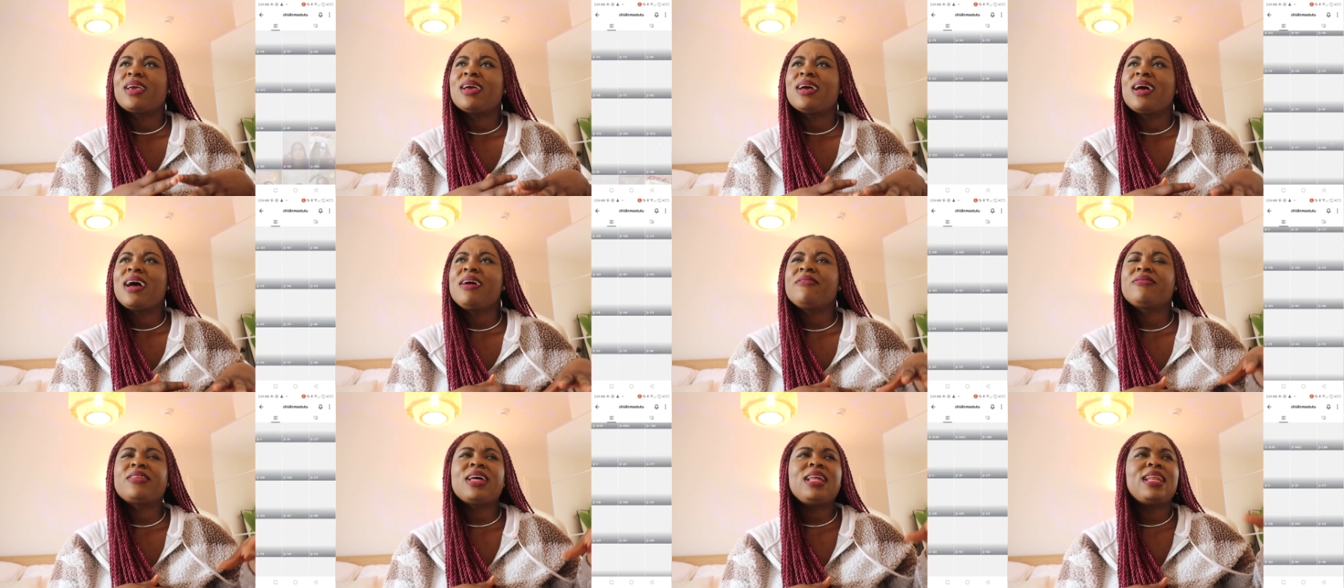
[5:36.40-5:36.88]

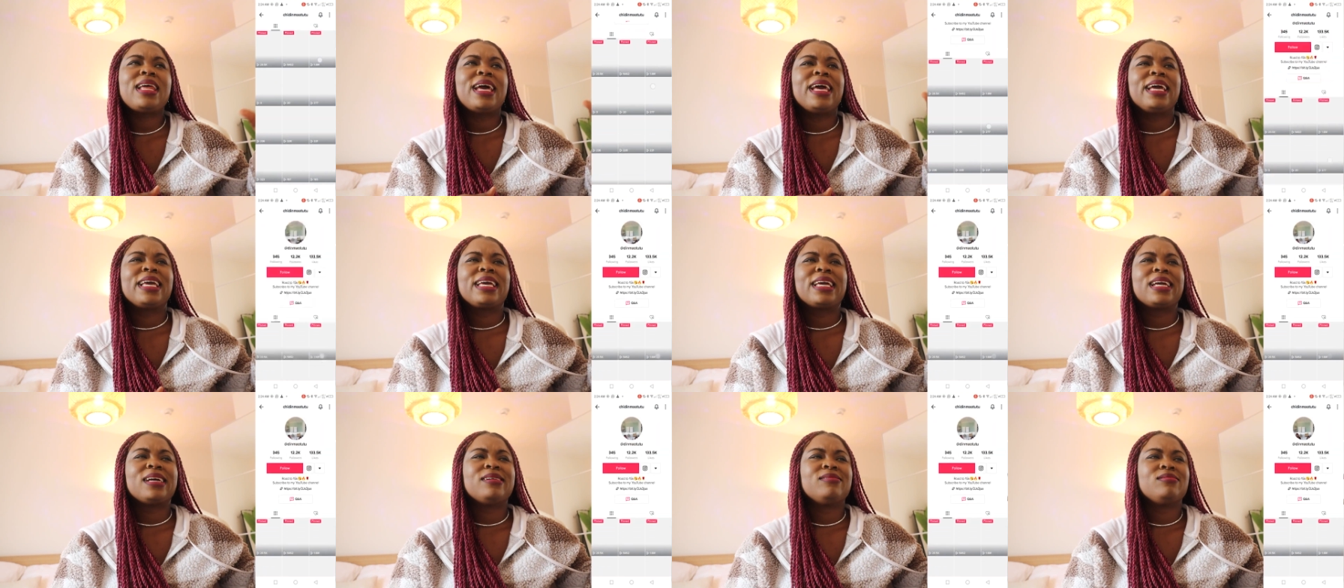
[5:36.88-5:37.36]
after
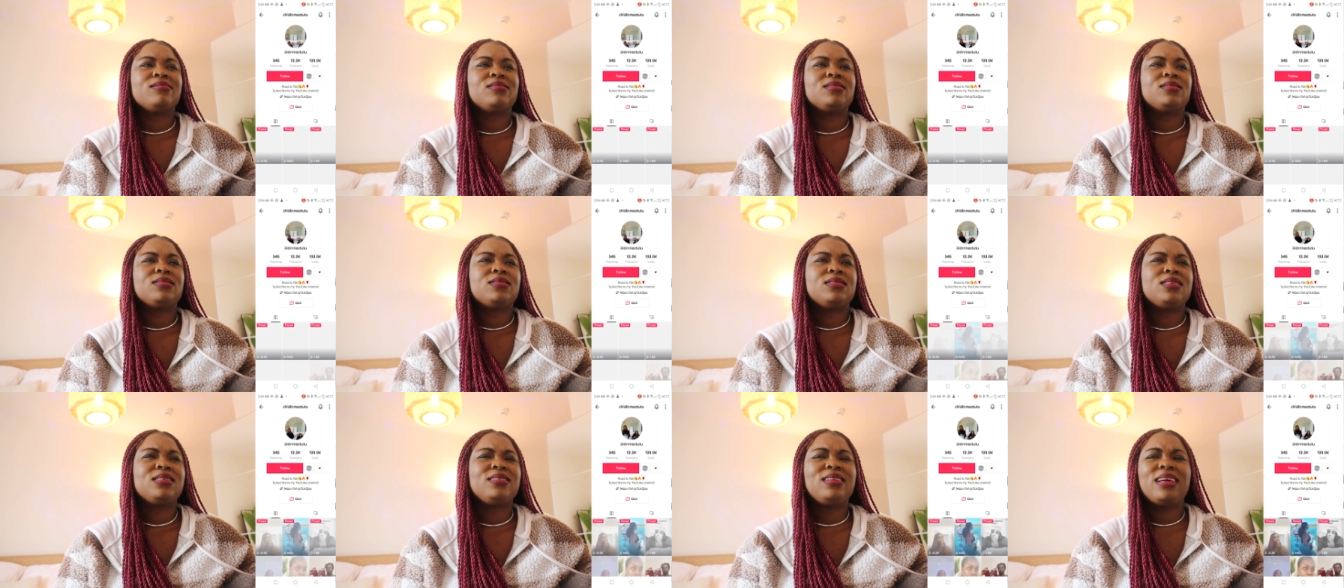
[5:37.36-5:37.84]
like
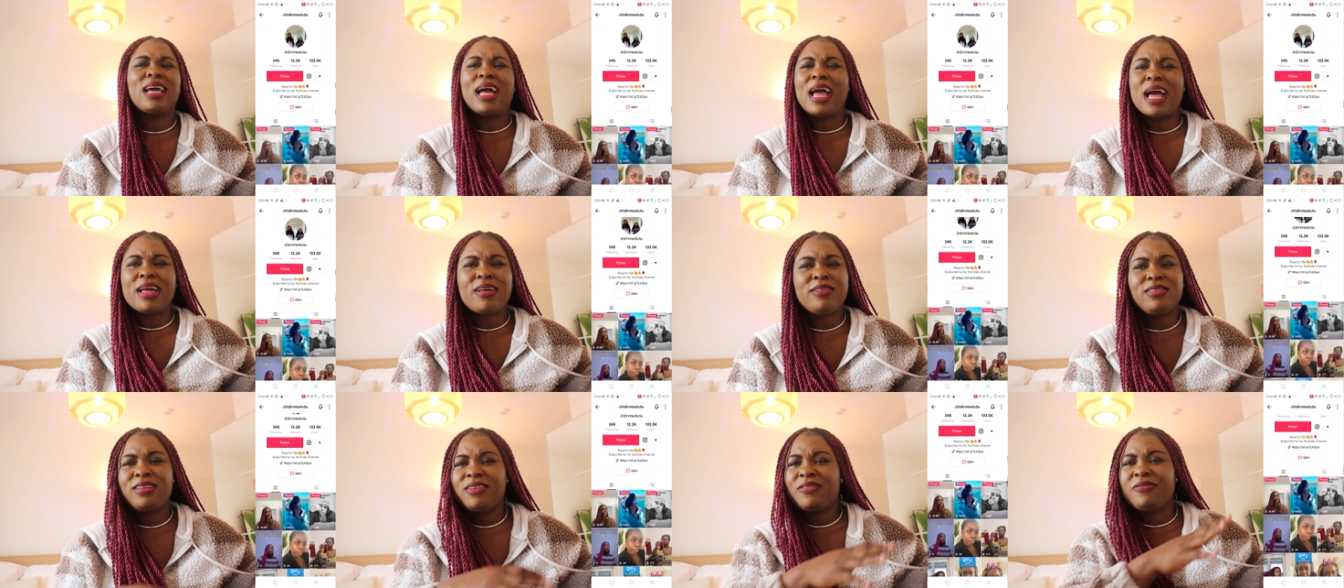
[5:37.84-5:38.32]

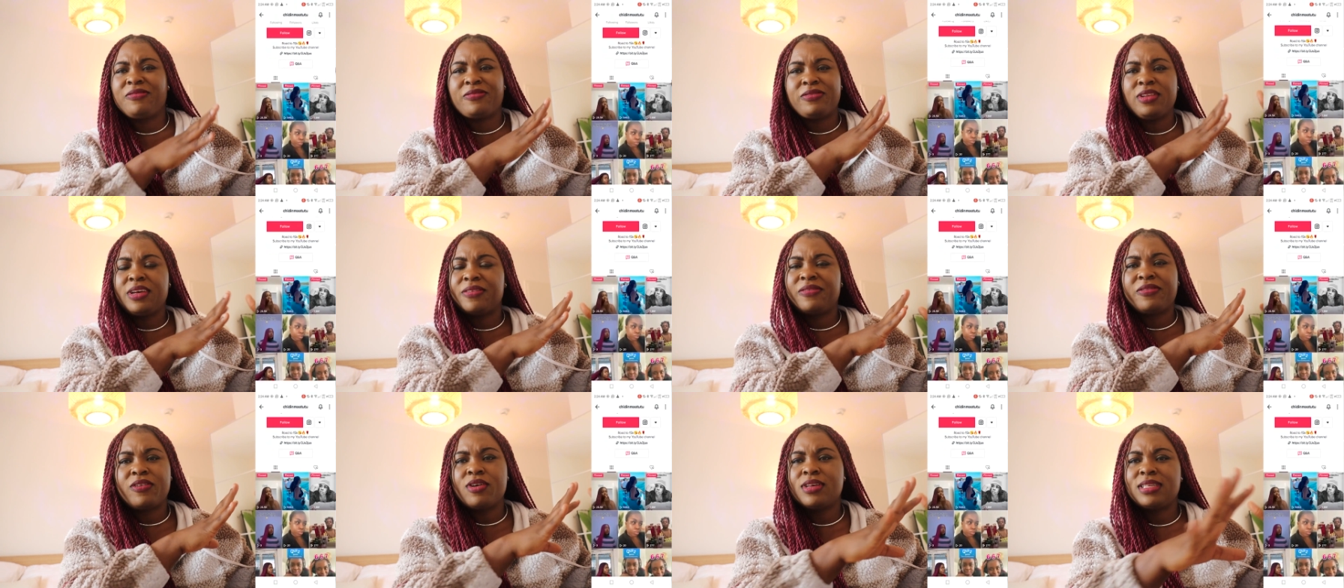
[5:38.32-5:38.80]

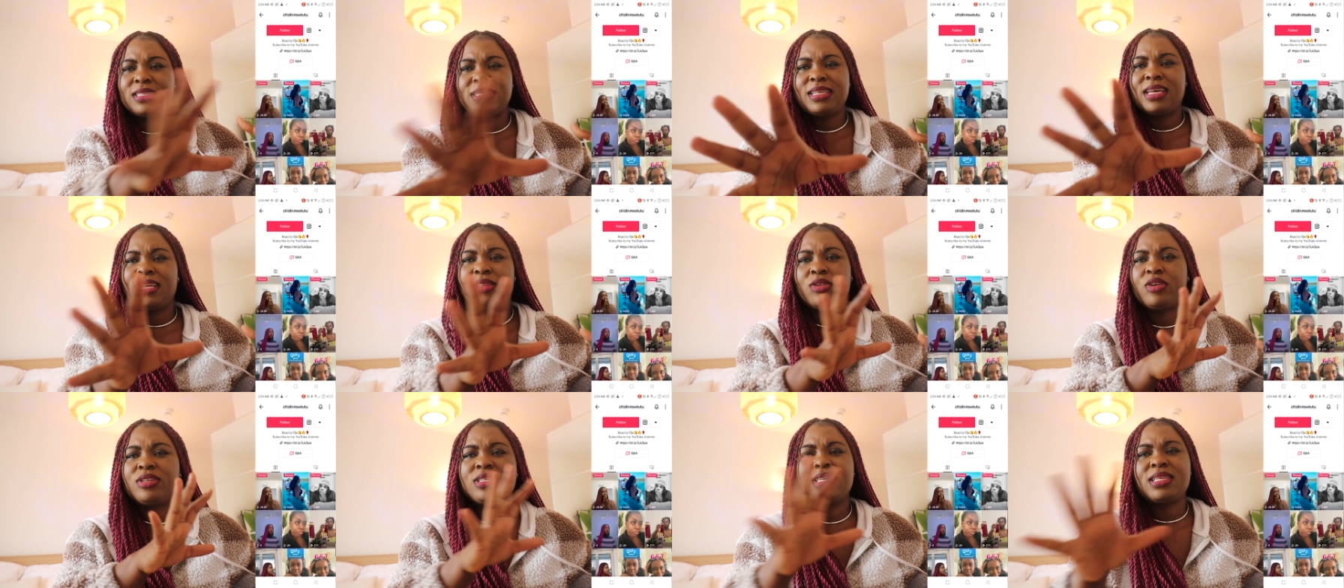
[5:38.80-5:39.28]
the first day,
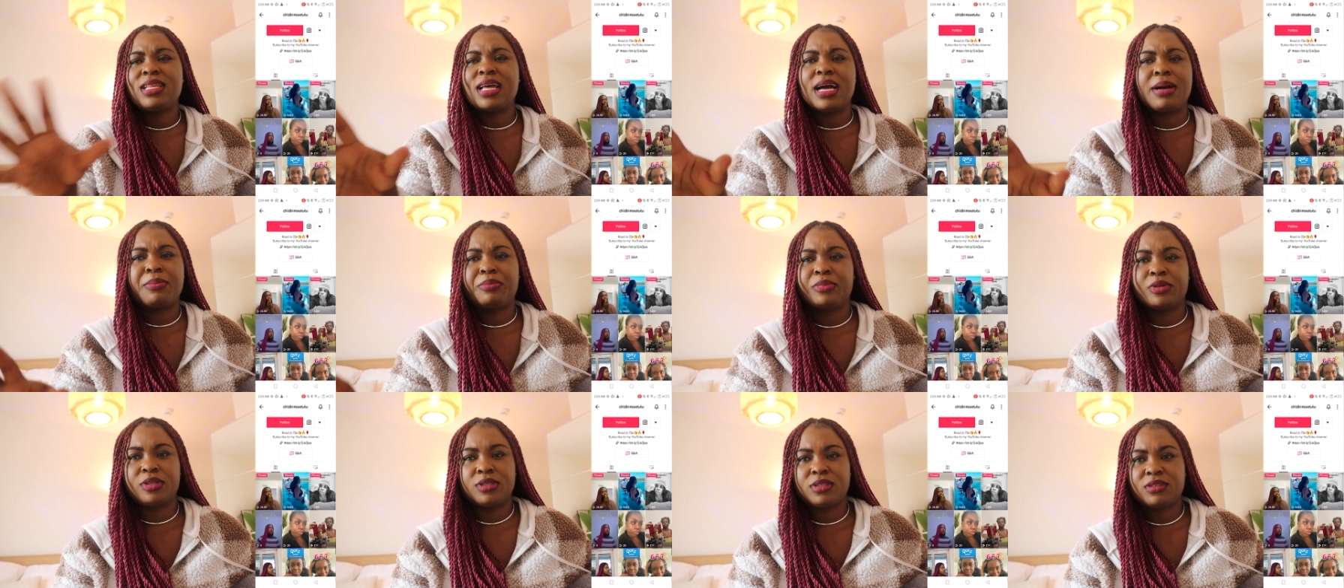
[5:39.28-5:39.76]
nothing
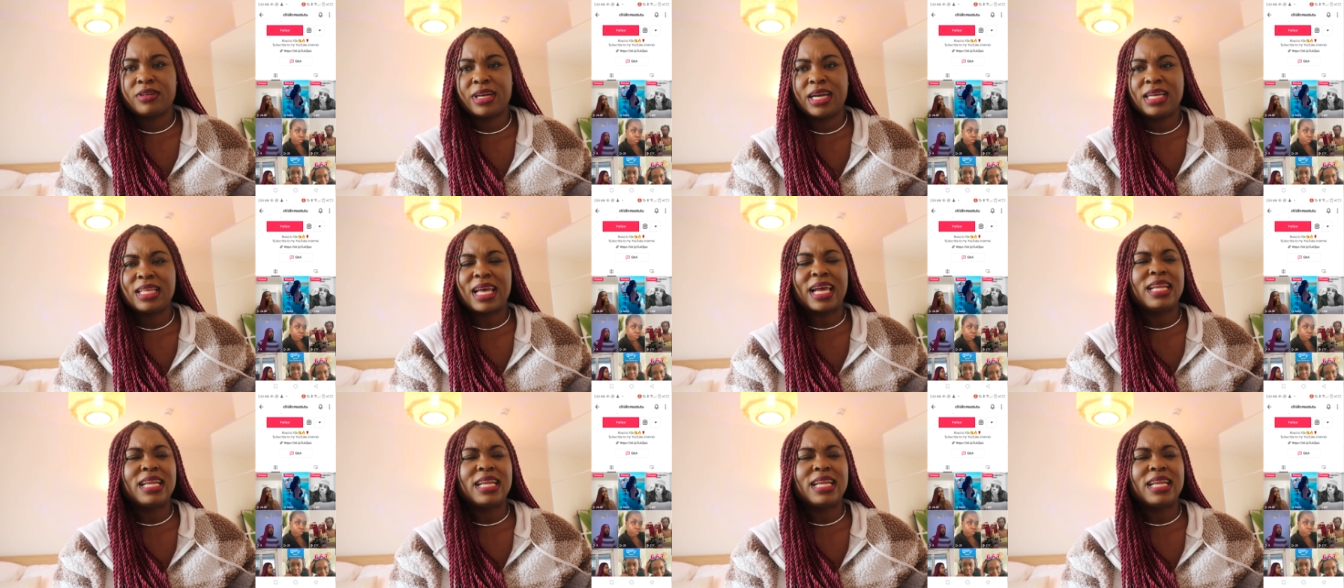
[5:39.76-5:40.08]
happened, right?